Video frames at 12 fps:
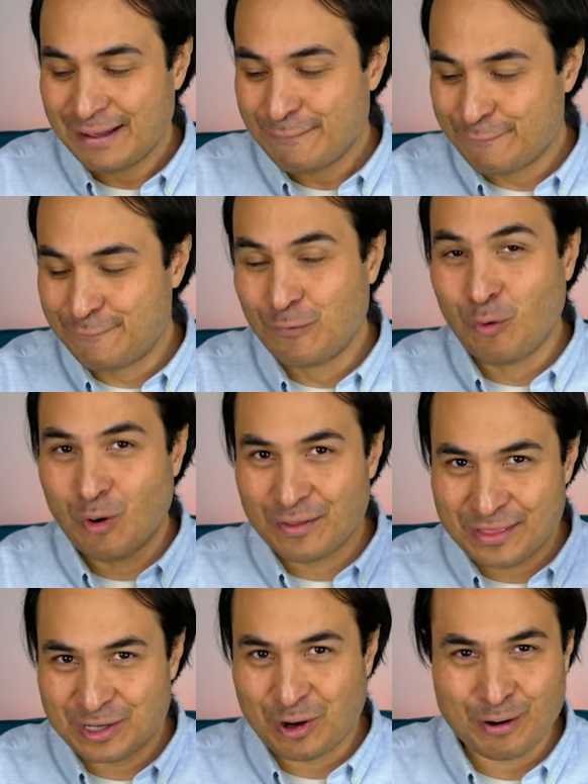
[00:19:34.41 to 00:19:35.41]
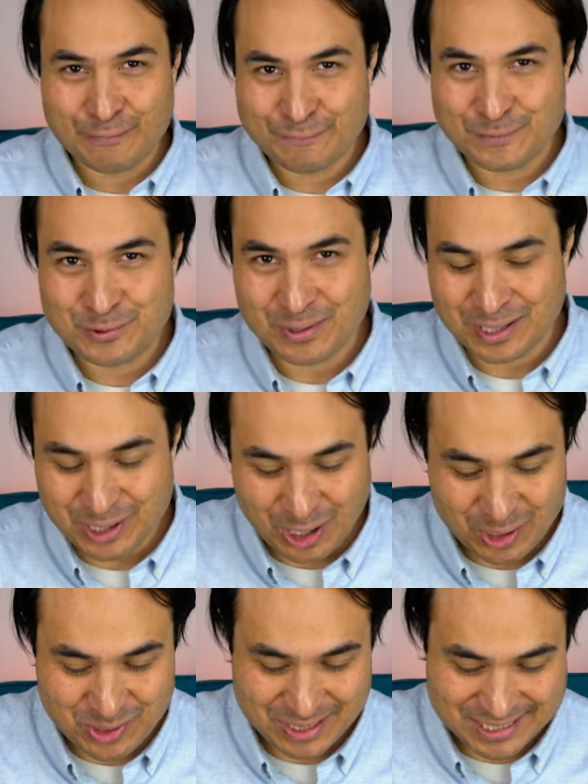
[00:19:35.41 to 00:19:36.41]
for the Gong Fu
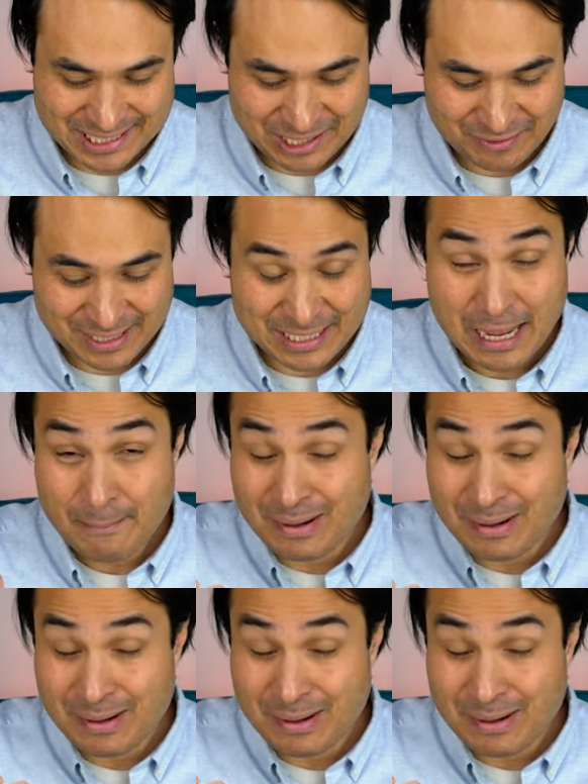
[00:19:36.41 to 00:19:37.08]
Code series.